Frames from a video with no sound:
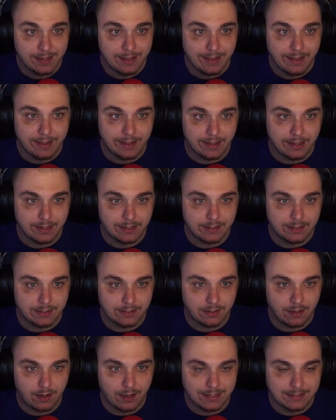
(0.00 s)
and
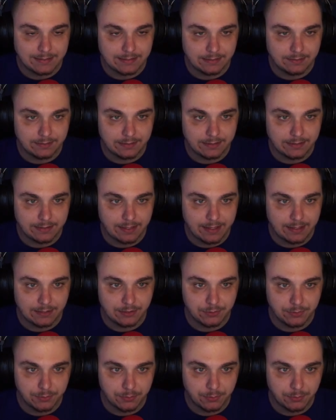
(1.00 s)
ideally they
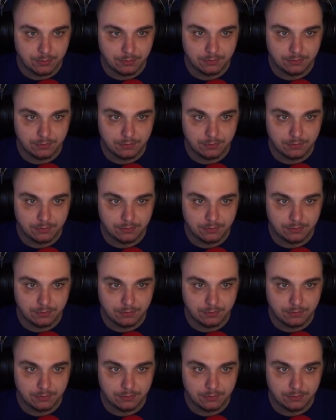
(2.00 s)
do